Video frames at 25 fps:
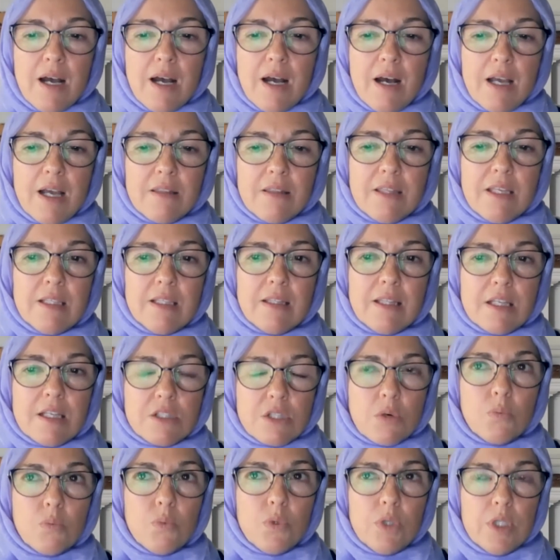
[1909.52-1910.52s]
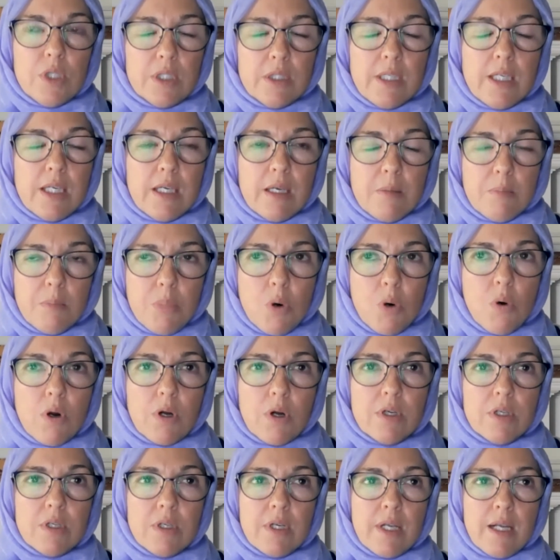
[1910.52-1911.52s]
I think that's a really
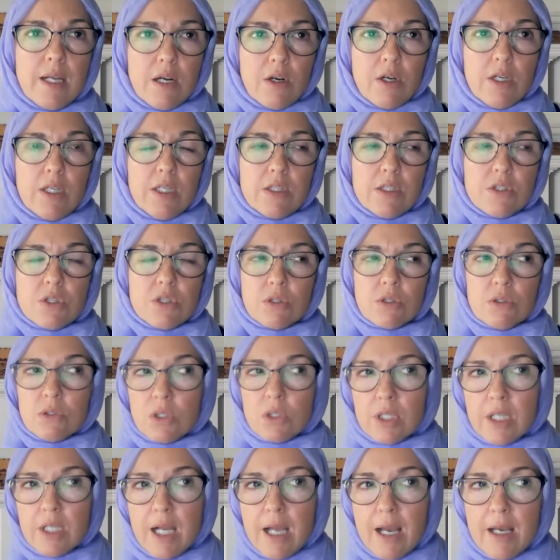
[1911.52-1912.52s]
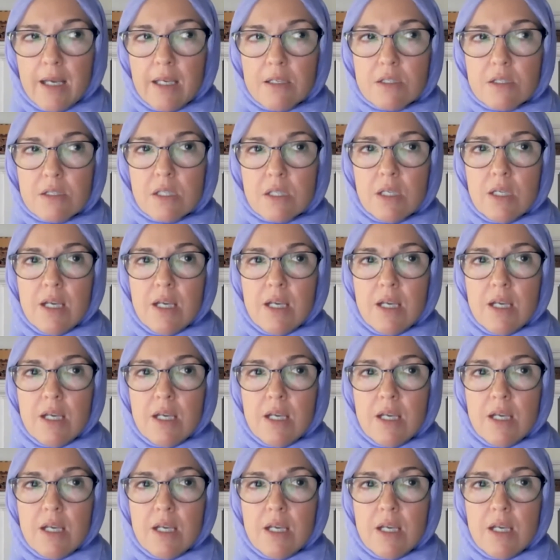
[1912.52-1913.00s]
important area to look at.